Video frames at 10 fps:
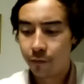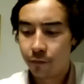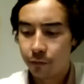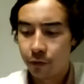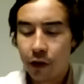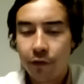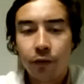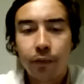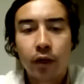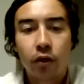If
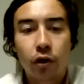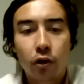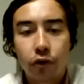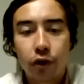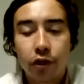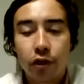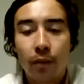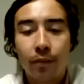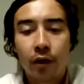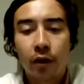if you've been grocery
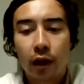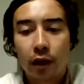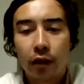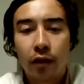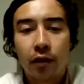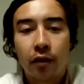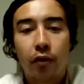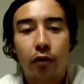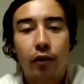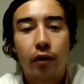shopping lately,
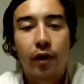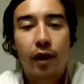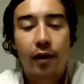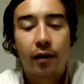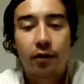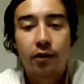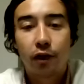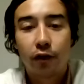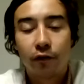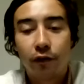you'll know that
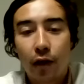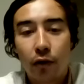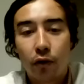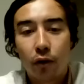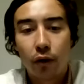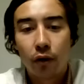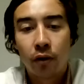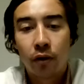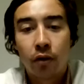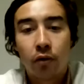sunflower
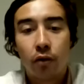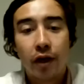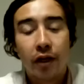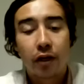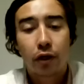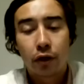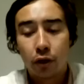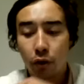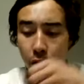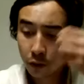oil or any
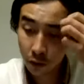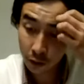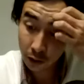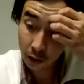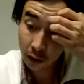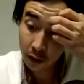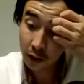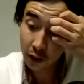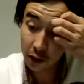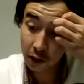cooking oil,
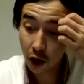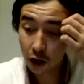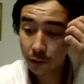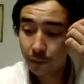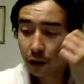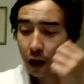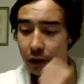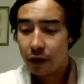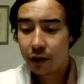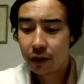it's gone up a
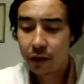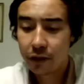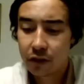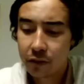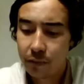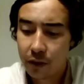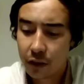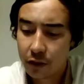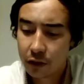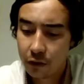lot lately. This is
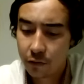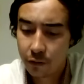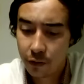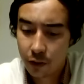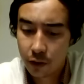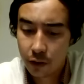because of